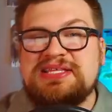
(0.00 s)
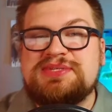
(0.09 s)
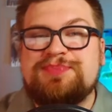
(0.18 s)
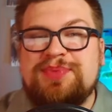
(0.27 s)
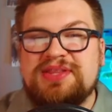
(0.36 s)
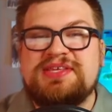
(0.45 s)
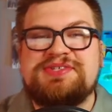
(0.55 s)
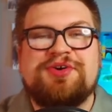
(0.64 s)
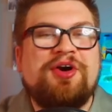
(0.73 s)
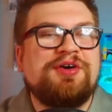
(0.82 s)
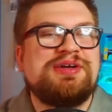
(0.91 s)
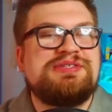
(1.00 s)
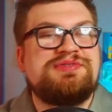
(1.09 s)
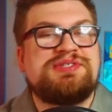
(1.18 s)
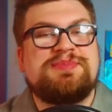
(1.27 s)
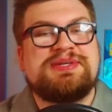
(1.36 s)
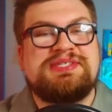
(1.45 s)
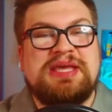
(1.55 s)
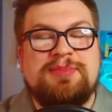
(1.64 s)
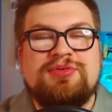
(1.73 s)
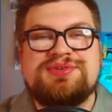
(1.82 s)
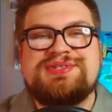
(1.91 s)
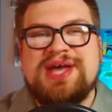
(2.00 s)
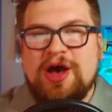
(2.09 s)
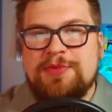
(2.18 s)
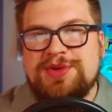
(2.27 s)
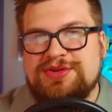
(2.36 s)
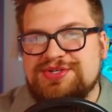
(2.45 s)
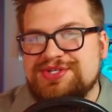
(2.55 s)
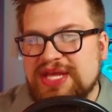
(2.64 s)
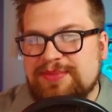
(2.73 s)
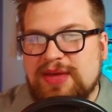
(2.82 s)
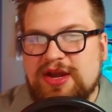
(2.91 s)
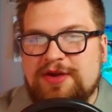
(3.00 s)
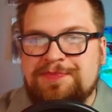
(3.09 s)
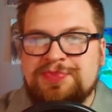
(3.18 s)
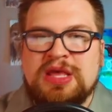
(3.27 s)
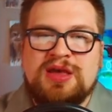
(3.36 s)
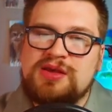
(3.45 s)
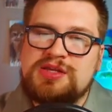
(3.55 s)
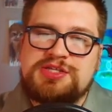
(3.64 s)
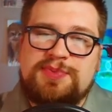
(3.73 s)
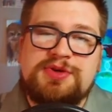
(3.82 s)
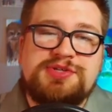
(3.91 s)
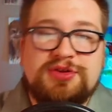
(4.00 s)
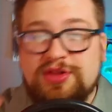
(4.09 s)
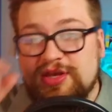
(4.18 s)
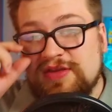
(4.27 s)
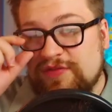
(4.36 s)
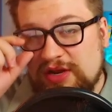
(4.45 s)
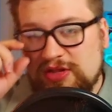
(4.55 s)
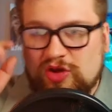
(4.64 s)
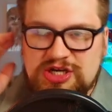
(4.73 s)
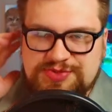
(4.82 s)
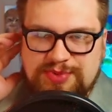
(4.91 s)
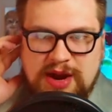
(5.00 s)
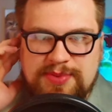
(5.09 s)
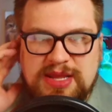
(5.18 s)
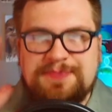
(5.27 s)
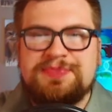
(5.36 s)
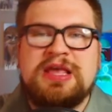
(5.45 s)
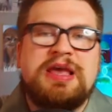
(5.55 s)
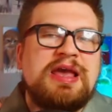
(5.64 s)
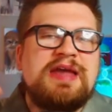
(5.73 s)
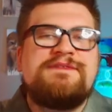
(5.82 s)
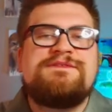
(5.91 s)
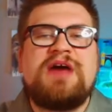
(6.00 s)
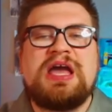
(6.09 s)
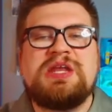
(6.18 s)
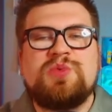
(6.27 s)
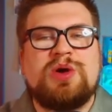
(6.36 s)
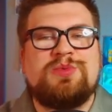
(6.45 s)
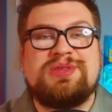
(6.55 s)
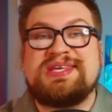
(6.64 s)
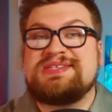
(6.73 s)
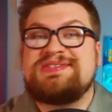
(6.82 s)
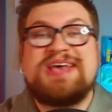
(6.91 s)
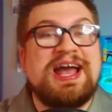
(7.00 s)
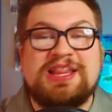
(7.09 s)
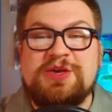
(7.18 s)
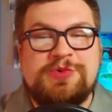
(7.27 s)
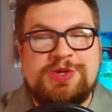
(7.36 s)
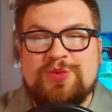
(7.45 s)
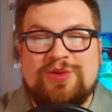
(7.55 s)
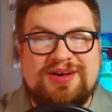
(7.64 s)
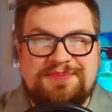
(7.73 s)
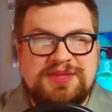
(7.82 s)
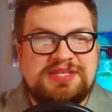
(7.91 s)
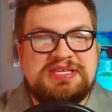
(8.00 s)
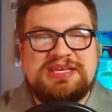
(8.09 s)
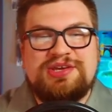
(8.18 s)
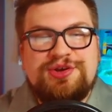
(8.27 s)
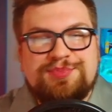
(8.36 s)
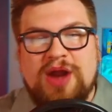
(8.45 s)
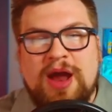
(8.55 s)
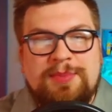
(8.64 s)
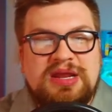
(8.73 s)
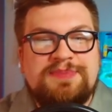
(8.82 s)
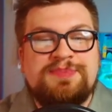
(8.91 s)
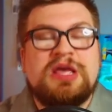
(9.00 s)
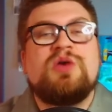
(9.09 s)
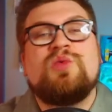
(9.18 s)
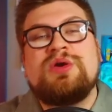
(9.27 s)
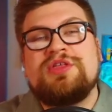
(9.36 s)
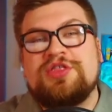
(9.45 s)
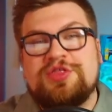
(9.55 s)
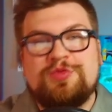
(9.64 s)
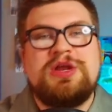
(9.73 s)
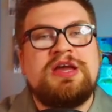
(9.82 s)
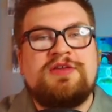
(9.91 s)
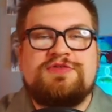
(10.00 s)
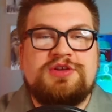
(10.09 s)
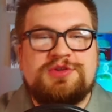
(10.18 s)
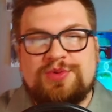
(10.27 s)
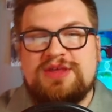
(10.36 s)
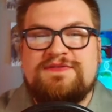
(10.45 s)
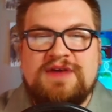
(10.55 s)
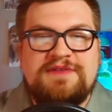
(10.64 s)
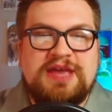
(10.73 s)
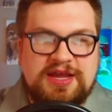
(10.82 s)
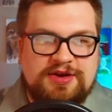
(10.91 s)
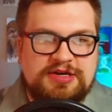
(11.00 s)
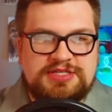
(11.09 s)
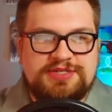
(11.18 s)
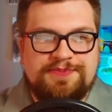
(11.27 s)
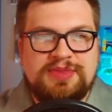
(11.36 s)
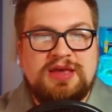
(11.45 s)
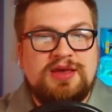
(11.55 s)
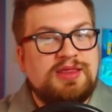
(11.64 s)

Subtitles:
put this all into some examples to help you understand better. Suppose you're looking for a large property and find one with exactly what you want. It's a cute property with 325 acres. The